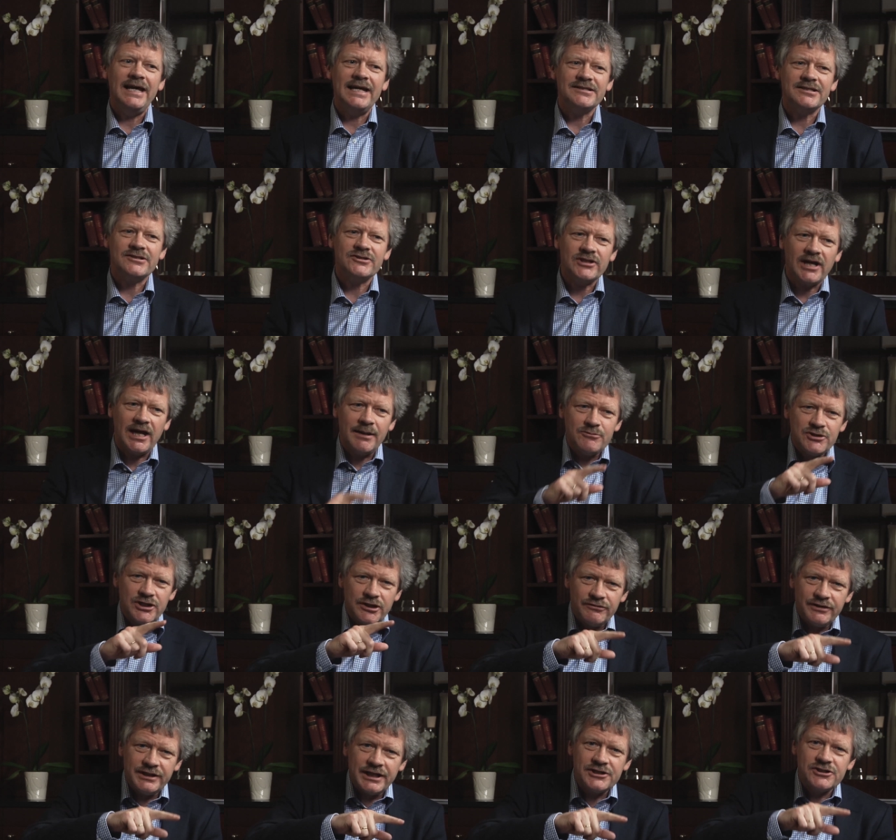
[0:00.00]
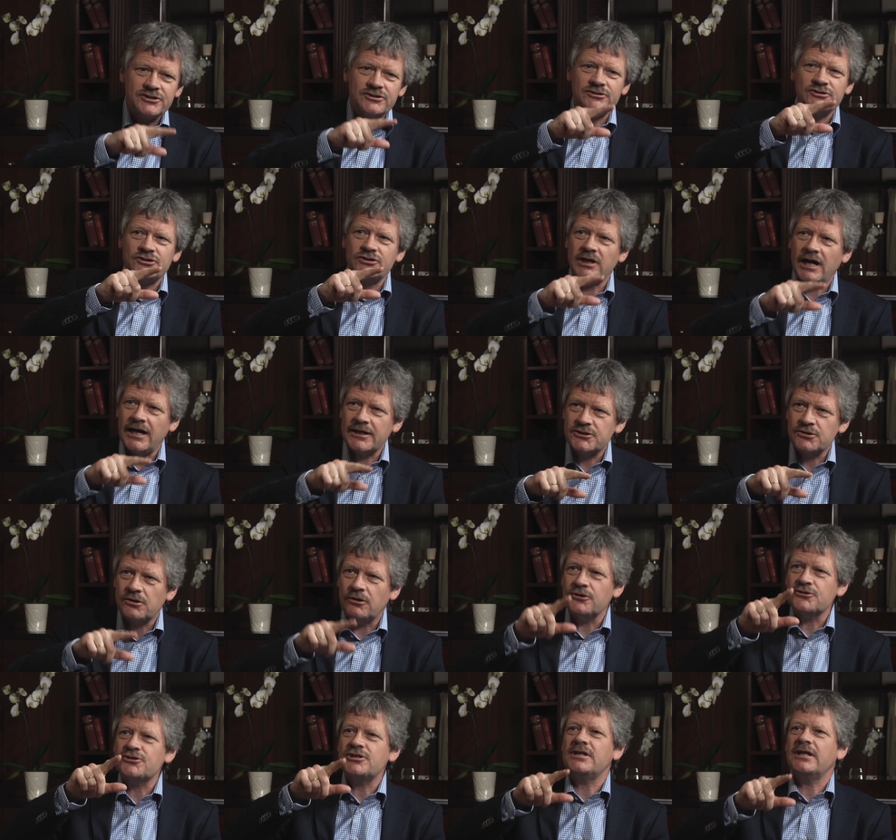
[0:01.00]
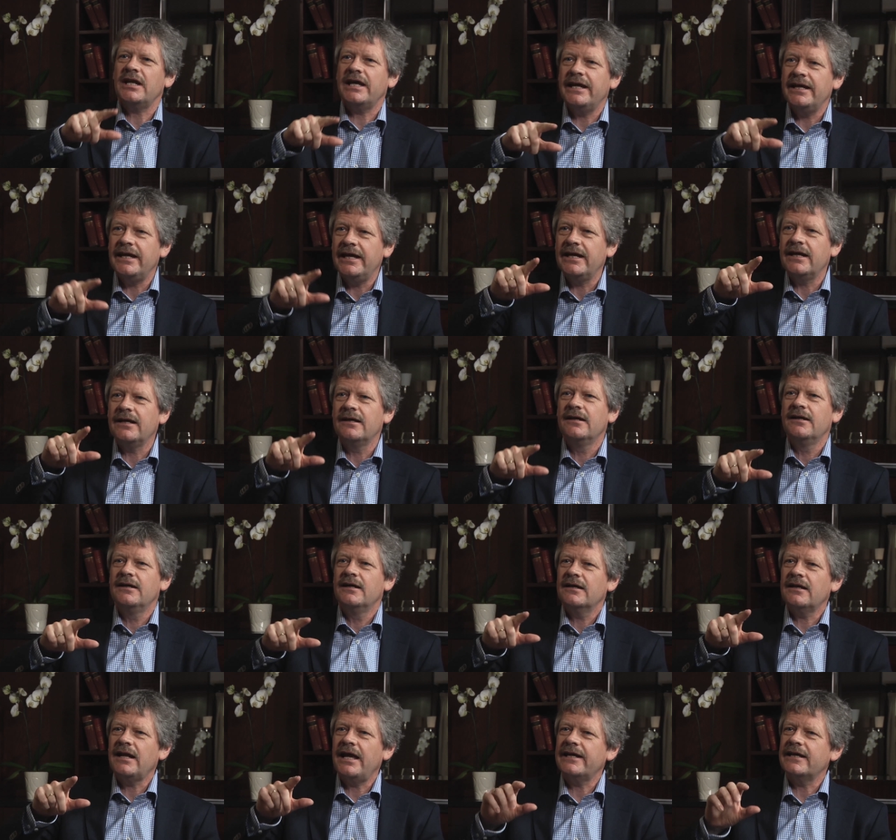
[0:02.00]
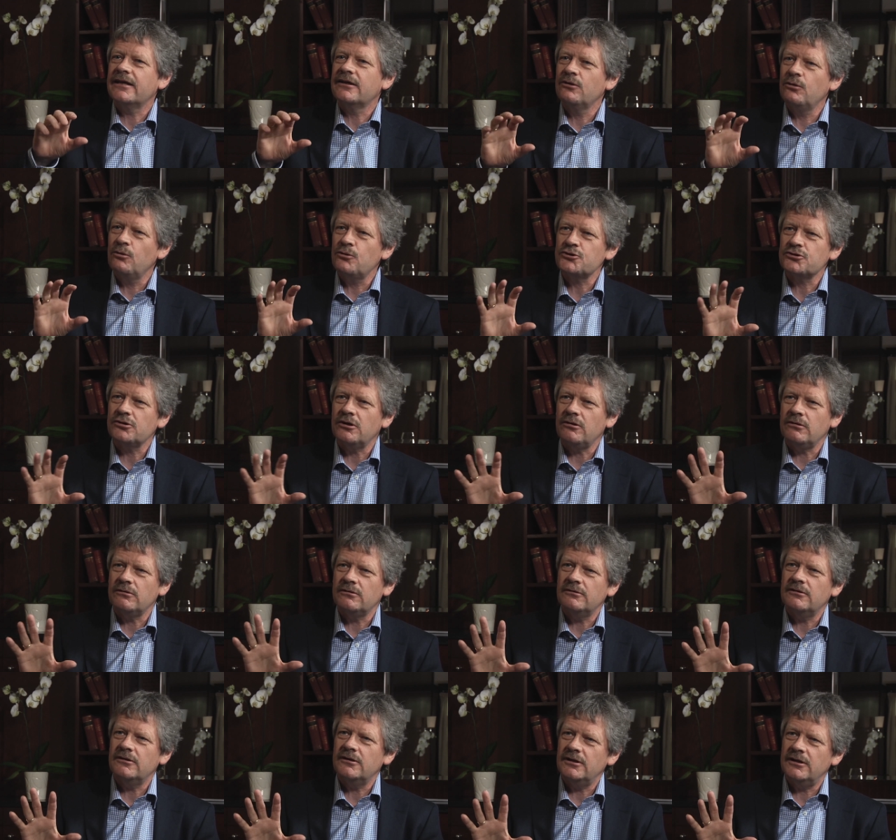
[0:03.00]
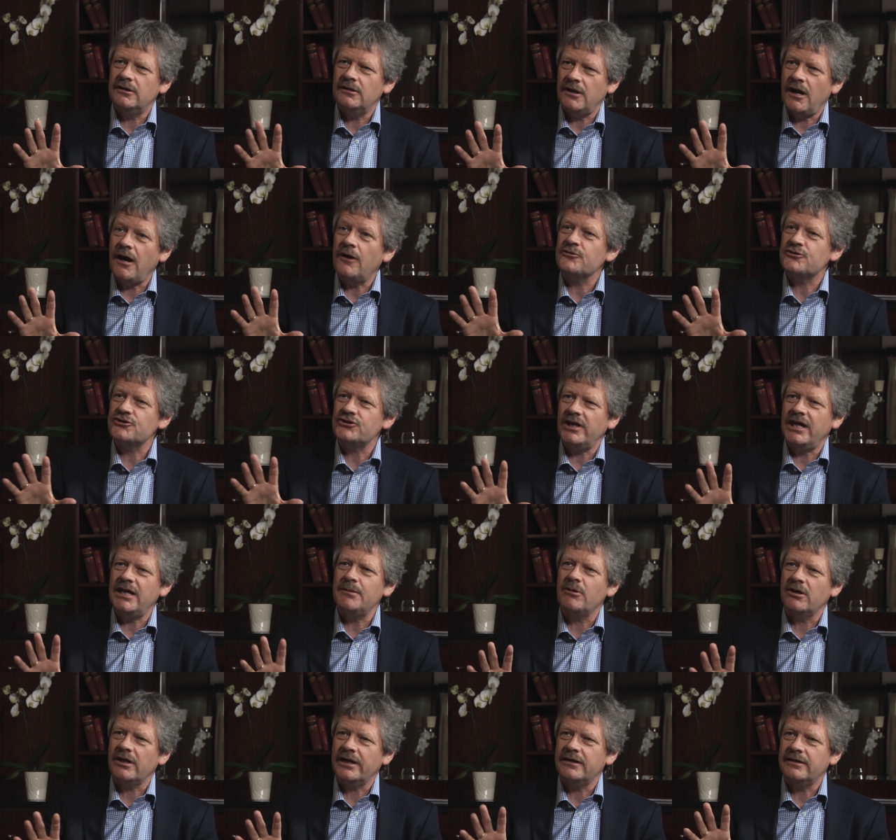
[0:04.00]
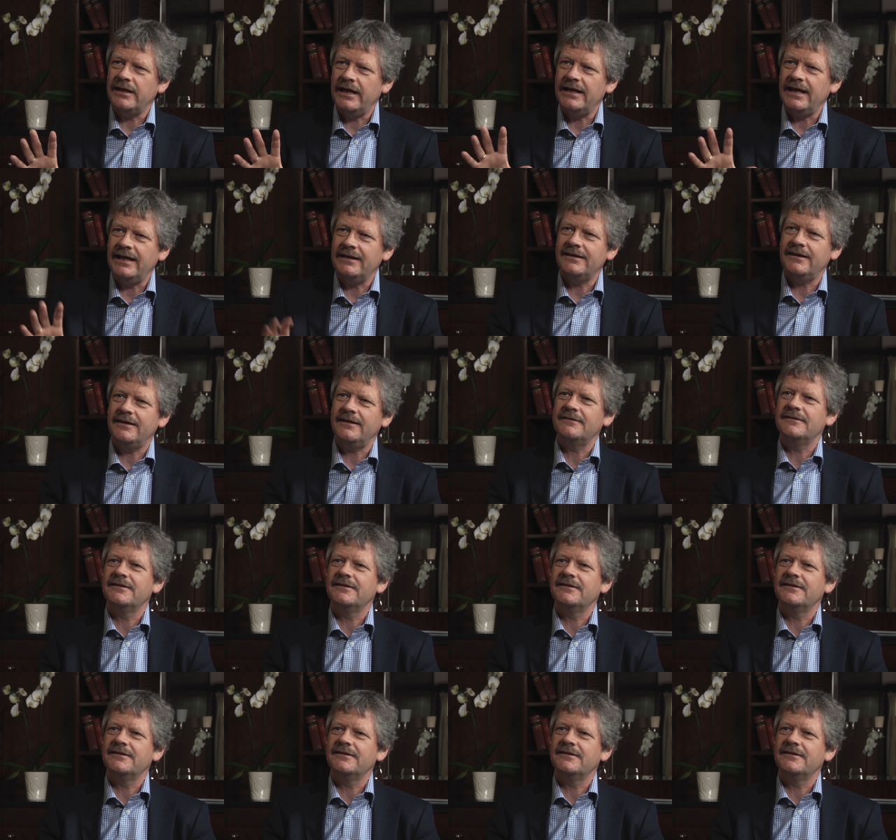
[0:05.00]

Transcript: And here's a time series that starts oscillating, yeah. like it looks all uh, uh unstable. And, yeah, and, this and